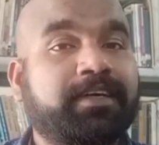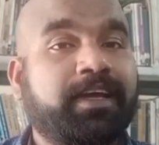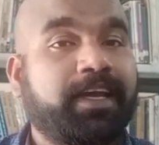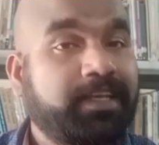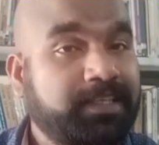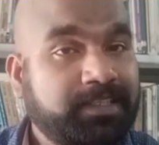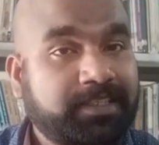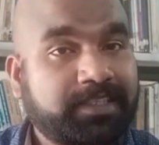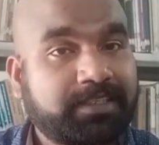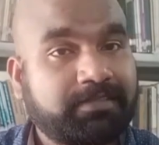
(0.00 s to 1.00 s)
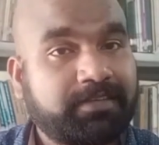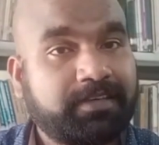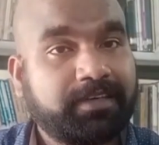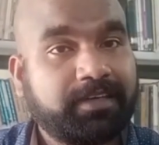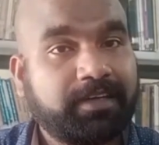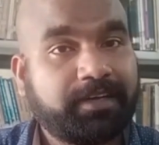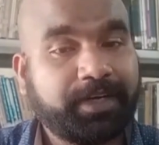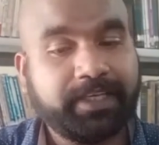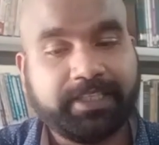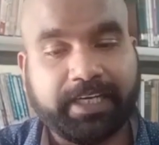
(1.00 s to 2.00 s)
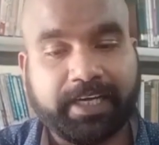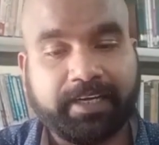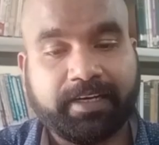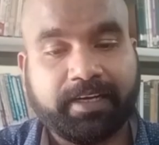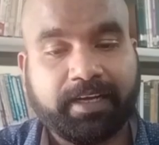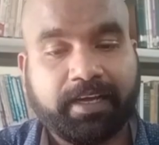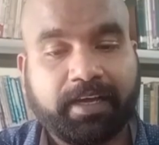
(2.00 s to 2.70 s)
in this region,